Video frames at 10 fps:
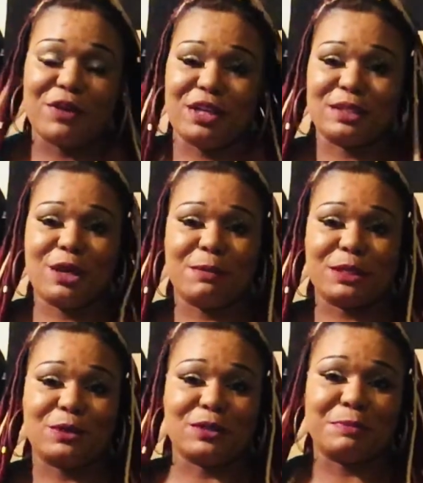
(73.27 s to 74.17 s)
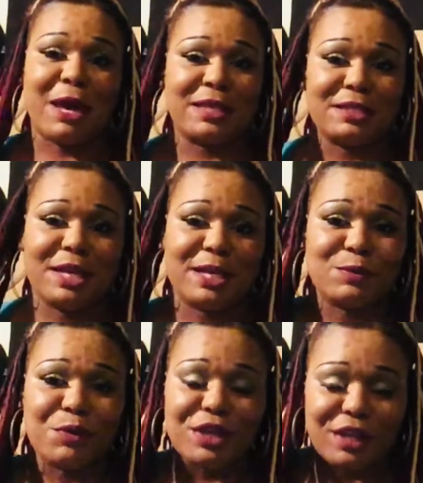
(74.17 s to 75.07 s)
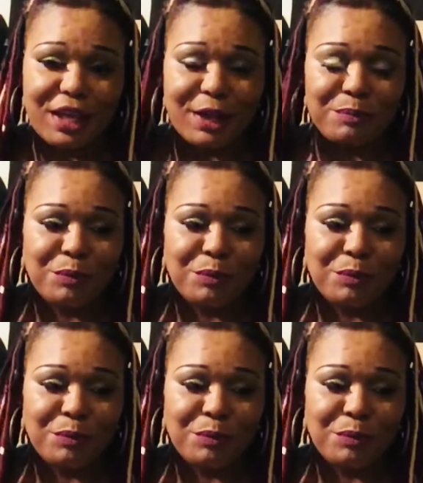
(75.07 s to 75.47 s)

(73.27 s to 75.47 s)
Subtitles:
And Tommy told Spice last week that